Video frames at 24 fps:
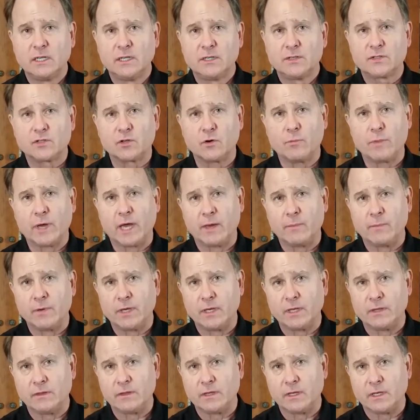So
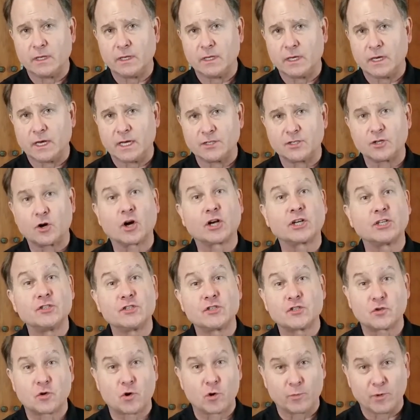maybe the dark and
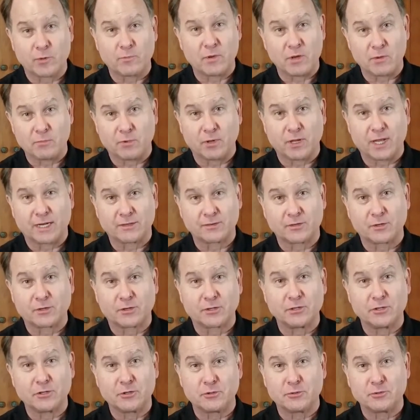stormy people out there
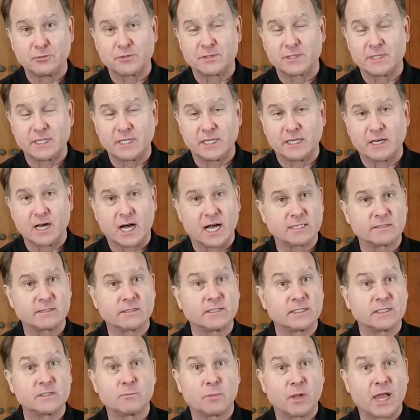could use the
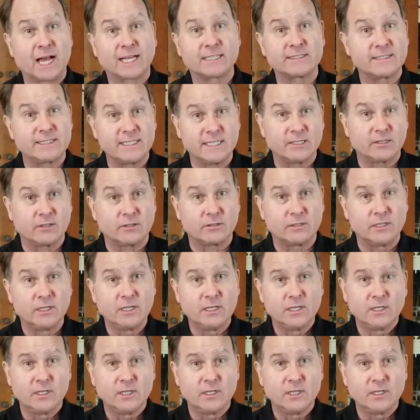Gosling's Black Seal,